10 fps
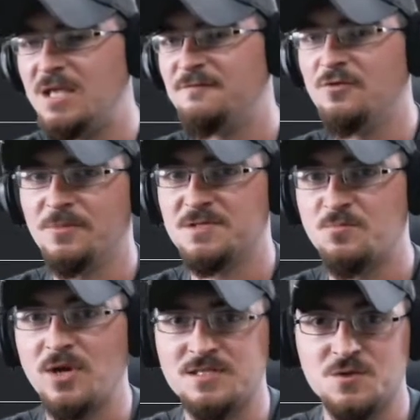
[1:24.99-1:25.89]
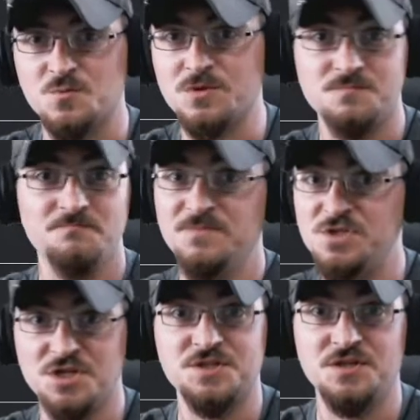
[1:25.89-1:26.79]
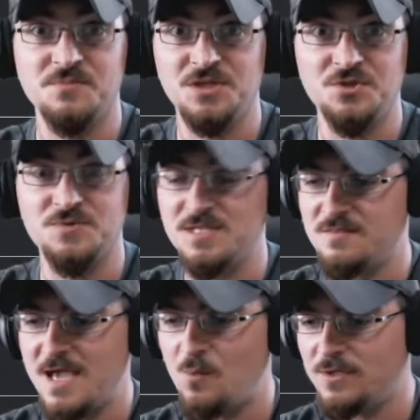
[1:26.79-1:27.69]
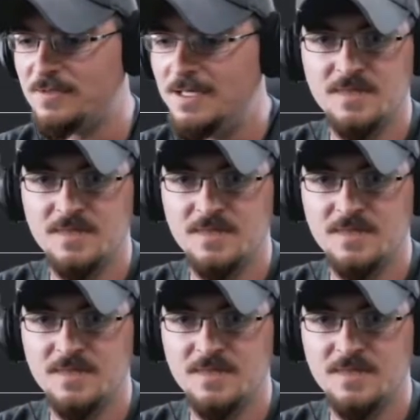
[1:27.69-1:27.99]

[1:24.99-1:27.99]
HitFilm Express because we're just going to be using that one.